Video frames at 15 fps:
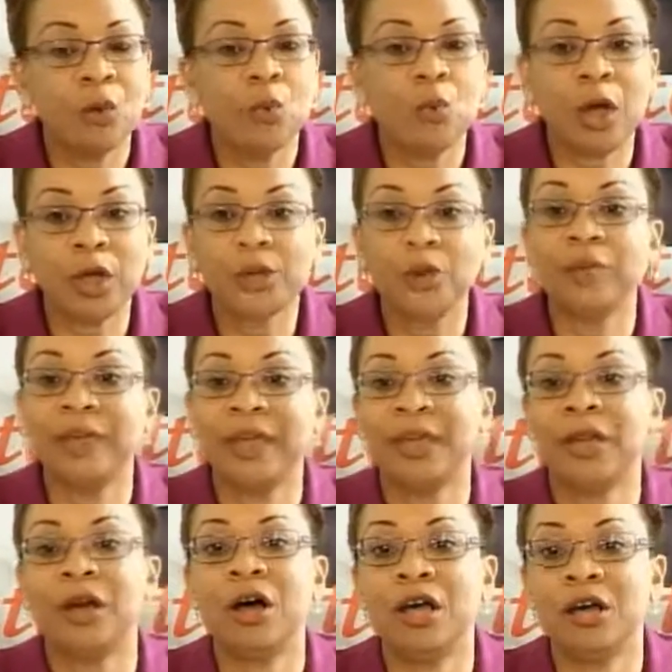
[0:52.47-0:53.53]
What you may
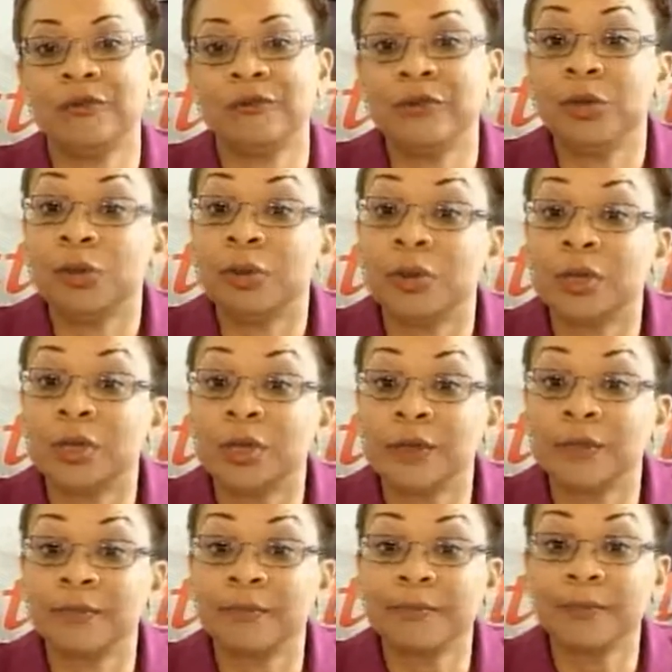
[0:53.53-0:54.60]
not have known
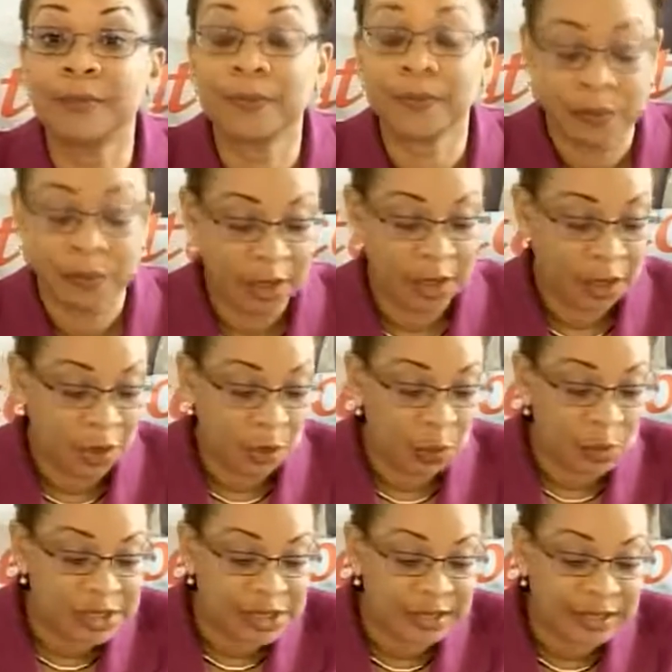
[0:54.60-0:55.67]

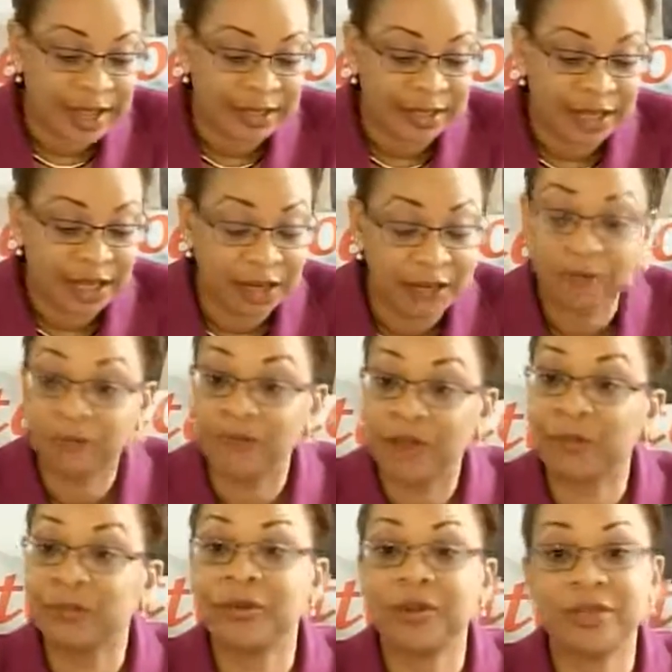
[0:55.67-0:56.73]
was that in
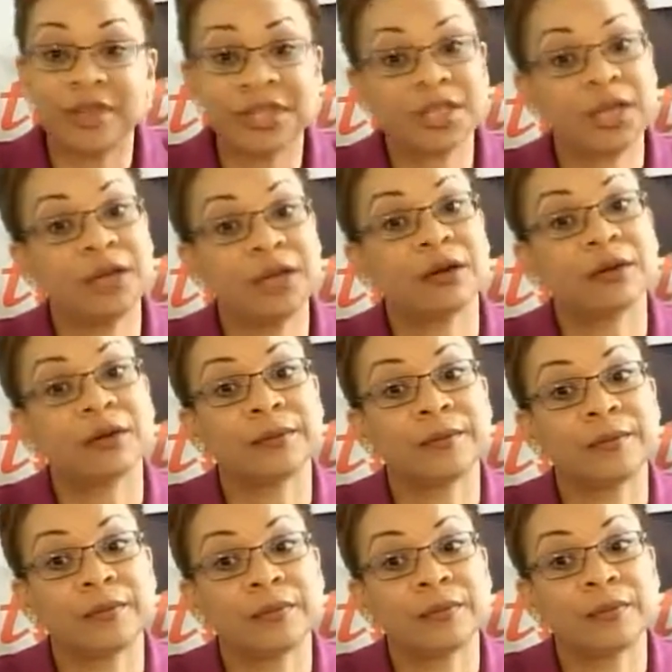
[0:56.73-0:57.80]
February this year,
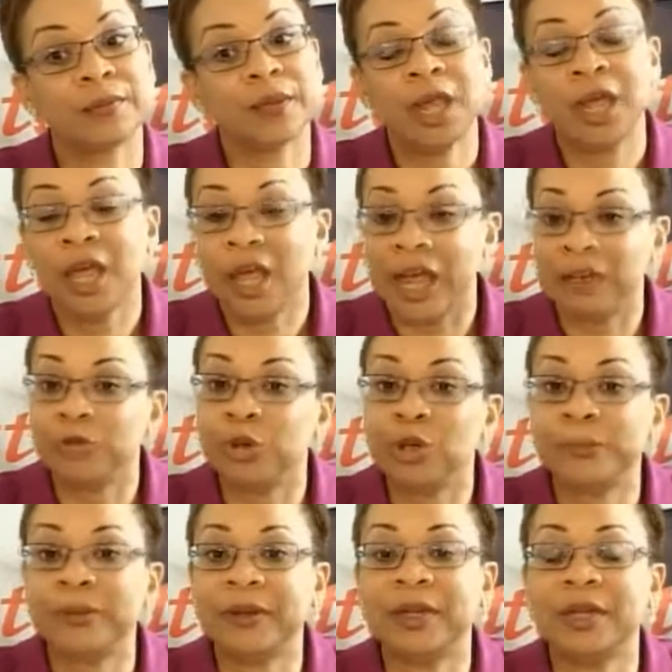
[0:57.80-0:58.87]
I
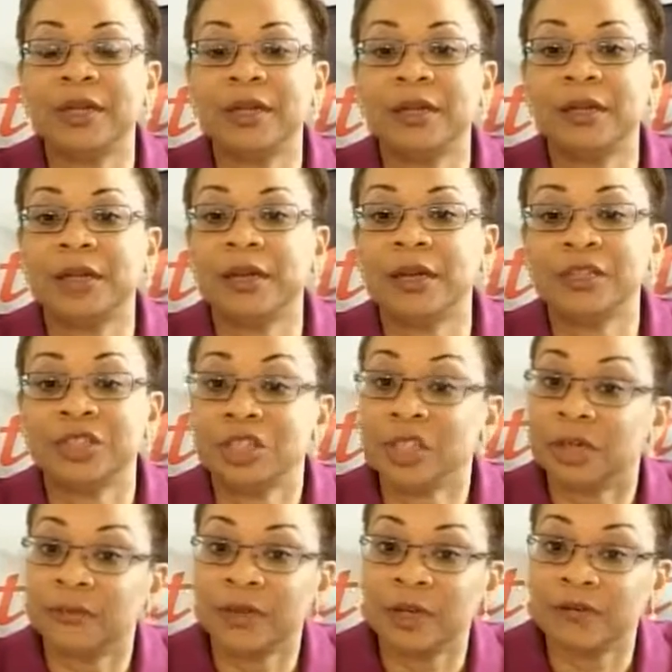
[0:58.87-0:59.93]
wrote the political leader and
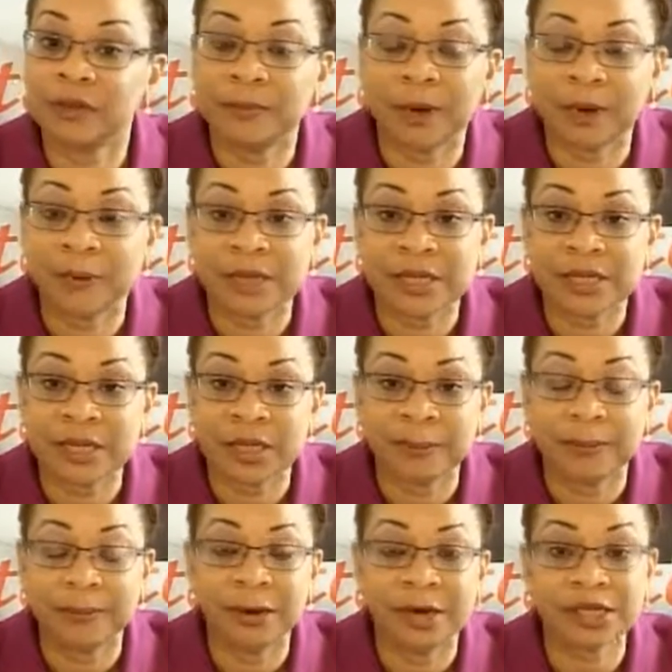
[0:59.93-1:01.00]
chairman of the Barbados
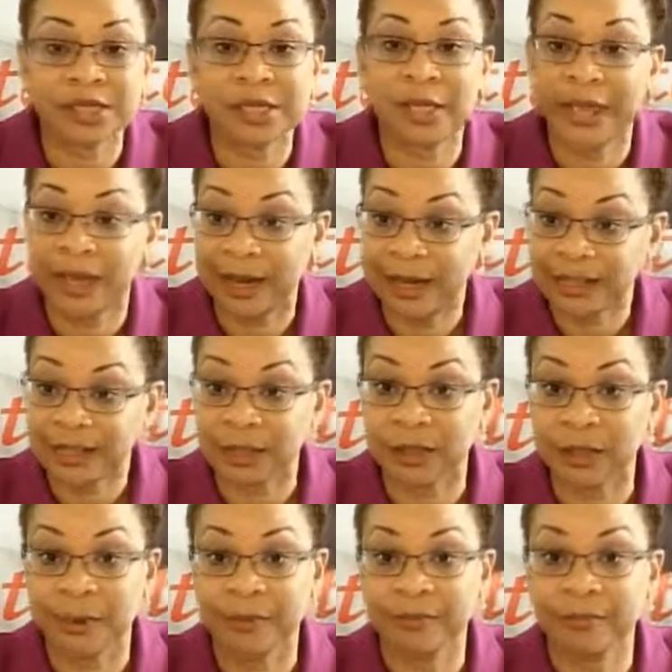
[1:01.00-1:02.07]
Labour Party a
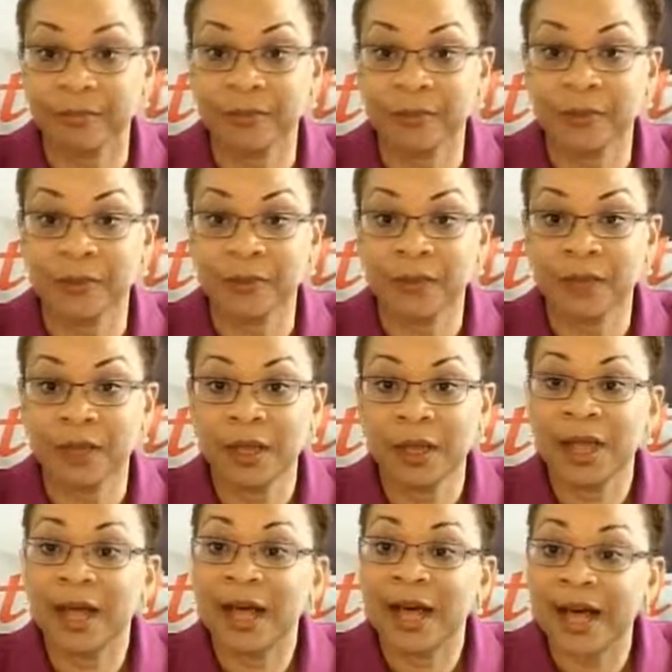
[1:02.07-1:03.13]
letter
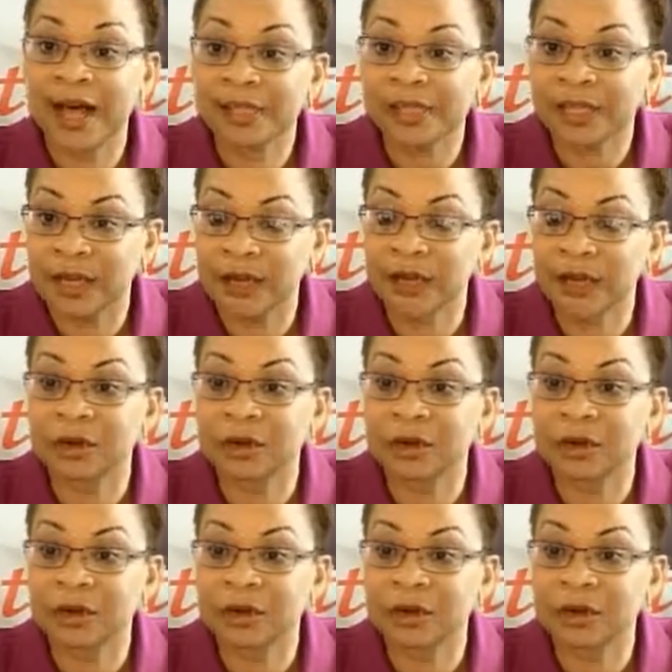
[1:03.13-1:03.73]
asking